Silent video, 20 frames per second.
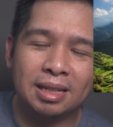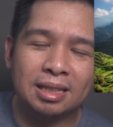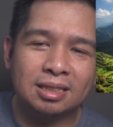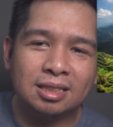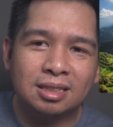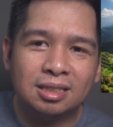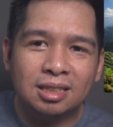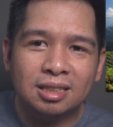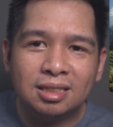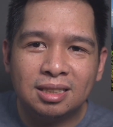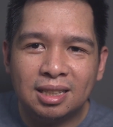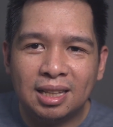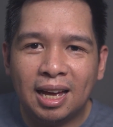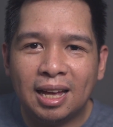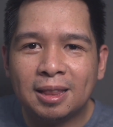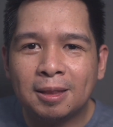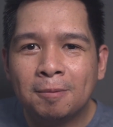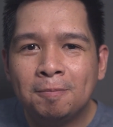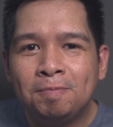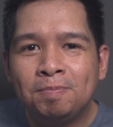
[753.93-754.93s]
It's just
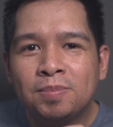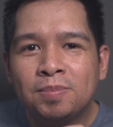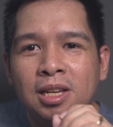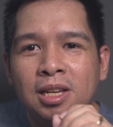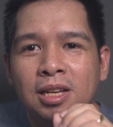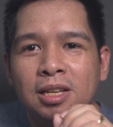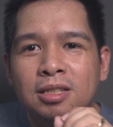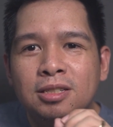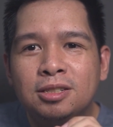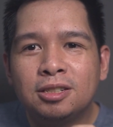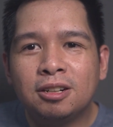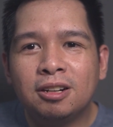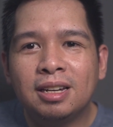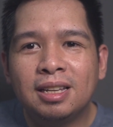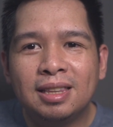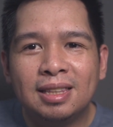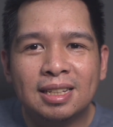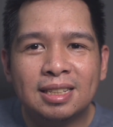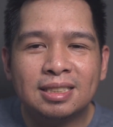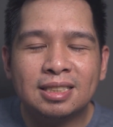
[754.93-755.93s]
that
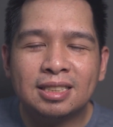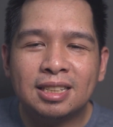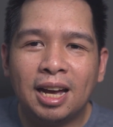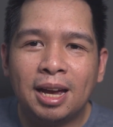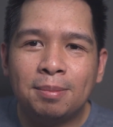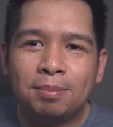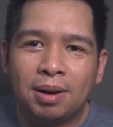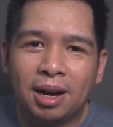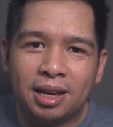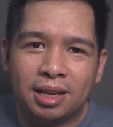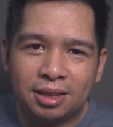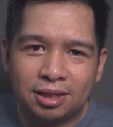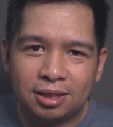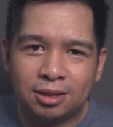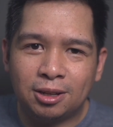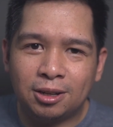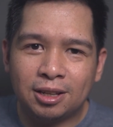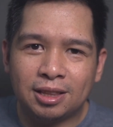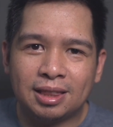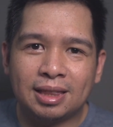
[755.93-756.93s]
during this time I
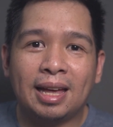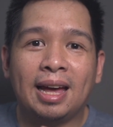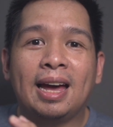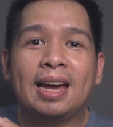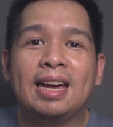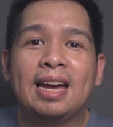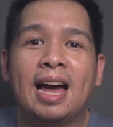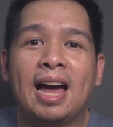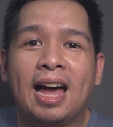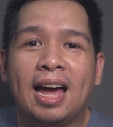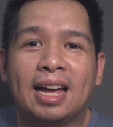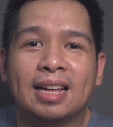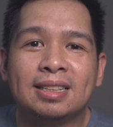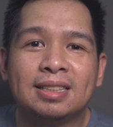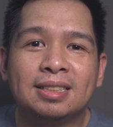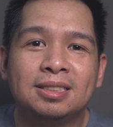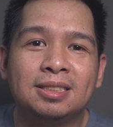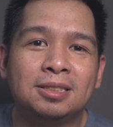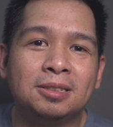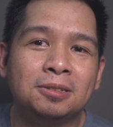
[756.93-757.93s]
thought I
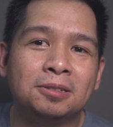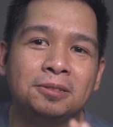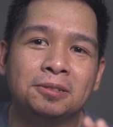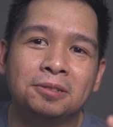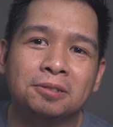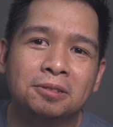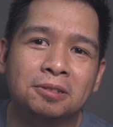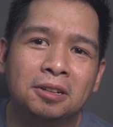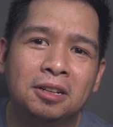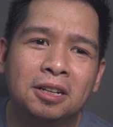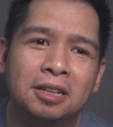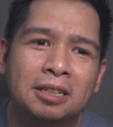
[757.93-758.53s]
had to